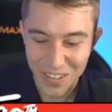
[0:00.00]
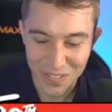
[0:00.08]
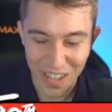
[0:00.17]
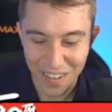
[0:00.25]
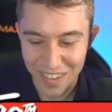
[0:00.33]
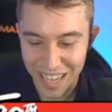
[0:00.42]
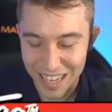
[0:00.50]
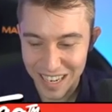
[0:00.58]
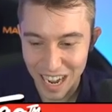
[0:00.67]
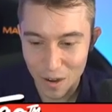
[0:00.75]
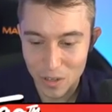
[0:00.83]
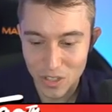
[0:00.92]
Feels bad, man.
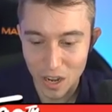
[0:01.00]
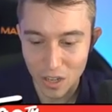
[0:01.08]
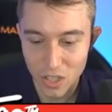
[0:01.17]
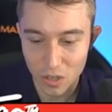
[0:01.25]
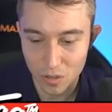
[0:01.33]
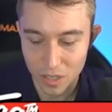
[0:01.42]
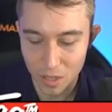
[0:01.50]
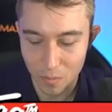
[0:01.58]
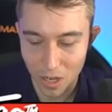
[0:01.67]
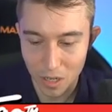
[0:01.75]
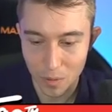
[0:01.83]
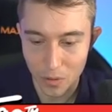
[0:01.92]
I wish I also clicked the
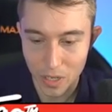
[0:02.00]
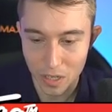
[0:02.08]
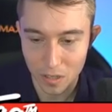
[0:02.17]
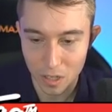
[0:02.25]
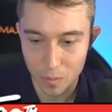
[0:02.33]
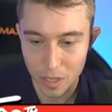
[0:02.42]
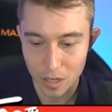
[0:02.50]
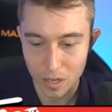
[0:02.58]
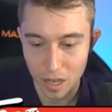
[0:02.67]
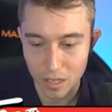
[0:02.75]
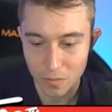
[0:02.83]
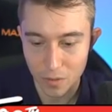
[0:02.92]
monk ability a little bit
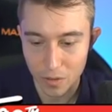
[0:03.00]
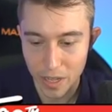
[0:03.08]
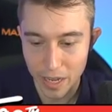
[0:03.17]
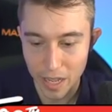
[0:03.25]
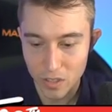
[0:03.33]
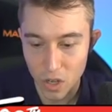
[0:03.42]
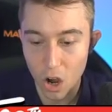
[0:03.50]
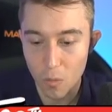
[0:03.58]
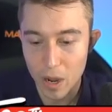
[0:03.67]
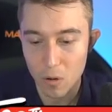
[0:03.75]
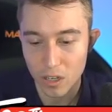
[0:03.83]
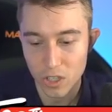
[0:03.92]
uh, differently, I guess. Oh,
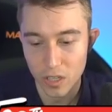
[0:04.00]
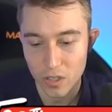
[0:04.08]
wait, watch